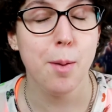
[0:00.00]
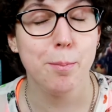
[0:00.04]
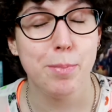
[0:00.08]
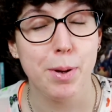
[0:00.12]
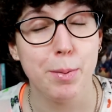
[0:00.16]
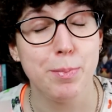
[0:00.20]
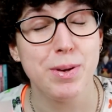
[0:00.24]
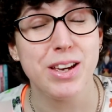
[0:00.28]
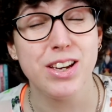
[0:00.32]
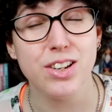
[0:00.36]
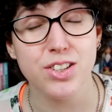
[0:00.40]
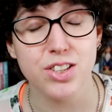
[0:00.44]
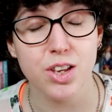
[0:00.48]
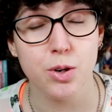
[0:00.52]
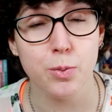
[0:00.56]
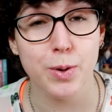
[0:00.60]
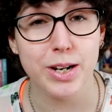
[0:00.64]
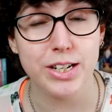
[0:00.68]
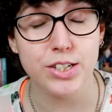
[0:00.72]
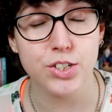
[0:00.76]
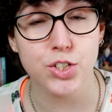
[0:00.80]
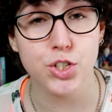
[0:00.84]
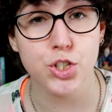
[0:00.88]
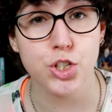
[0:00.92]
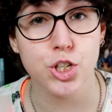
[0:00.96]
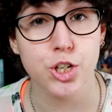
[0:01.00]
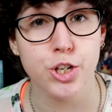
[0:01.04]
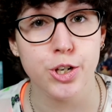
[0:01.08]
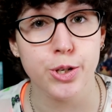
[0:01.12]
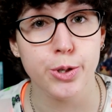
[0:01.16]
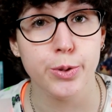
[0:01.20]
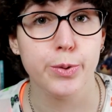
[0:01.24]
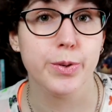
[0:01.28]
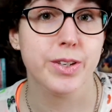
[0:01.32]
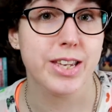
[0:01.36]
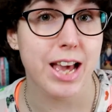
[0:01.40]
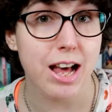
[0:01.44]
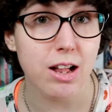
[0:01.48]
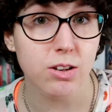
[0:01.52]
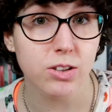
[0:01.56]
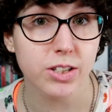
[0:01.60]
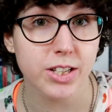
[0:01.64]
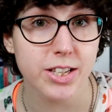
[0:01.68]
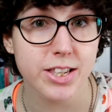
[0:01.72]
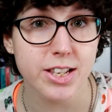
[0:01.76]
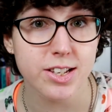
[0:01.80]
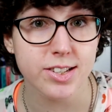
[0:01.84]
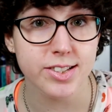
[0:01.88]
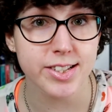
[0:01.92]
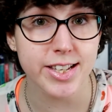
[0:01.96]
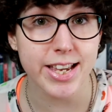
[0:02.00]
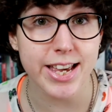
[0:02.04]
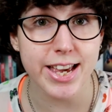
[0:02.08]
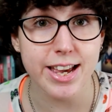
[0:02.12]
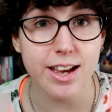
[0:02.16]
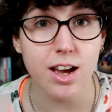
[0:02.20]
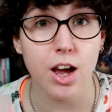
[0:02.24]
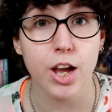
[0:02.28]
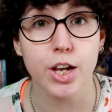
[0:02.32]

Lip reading: But because I went to Yalc this year,